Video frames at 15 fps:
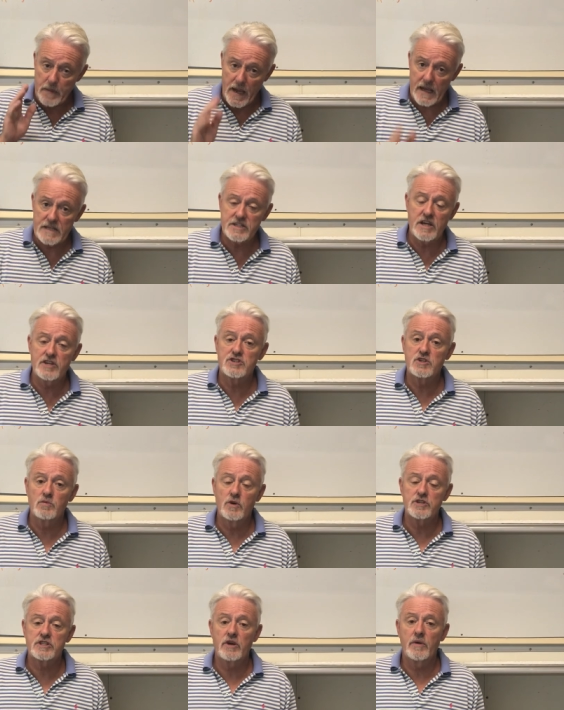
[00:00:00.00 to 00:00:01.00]
pay attention to
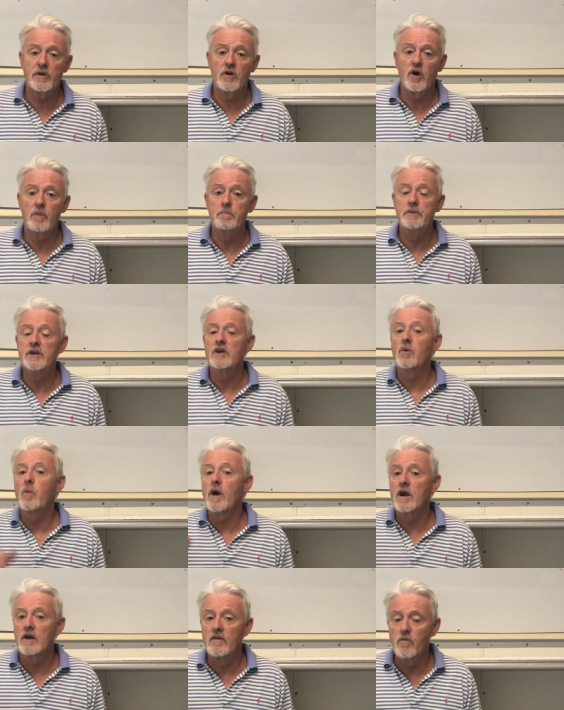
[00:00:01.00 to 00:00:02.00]
what's going on. Be
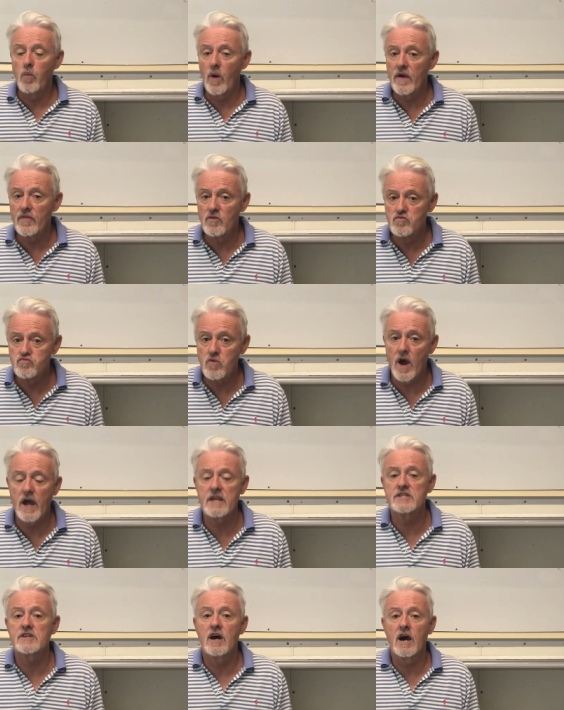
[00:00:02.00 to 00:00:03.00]
aware of when the
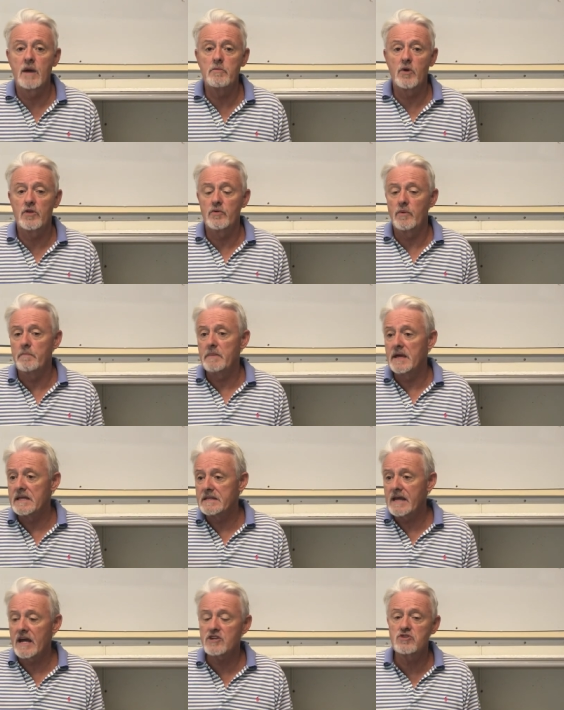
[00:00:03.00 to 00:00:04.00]
right time, whether it be a
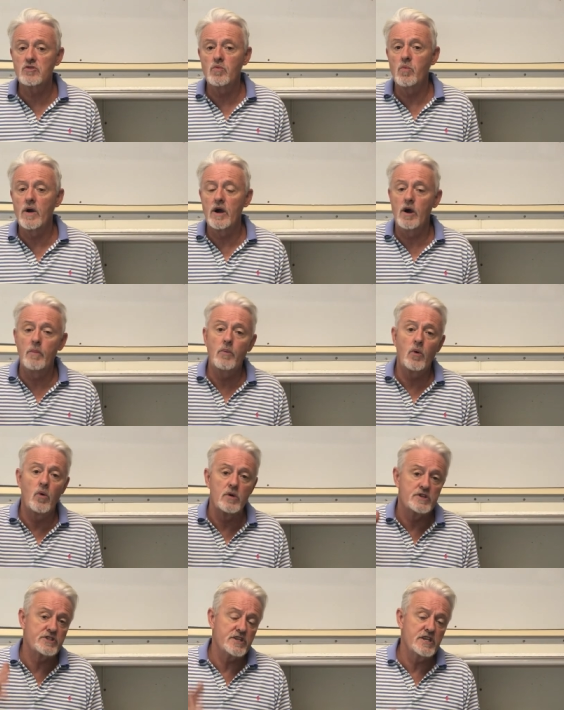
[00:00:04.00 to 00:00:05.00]
natural whelp
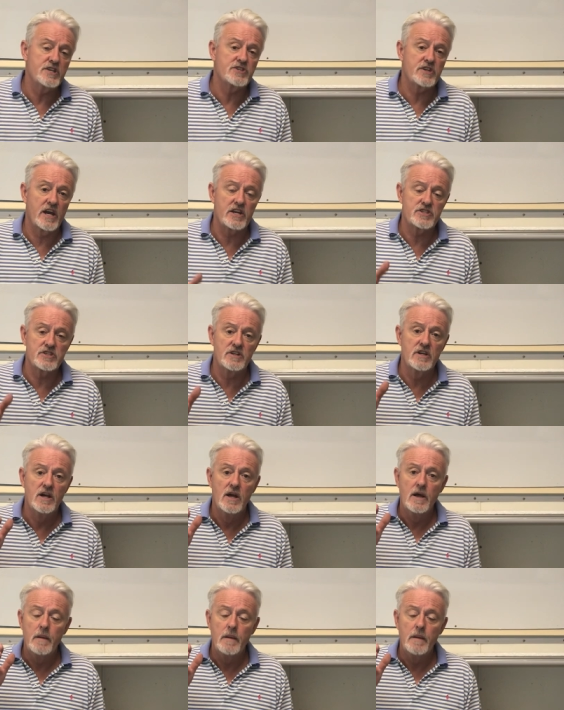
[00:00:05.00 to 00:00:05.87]
or a C-section,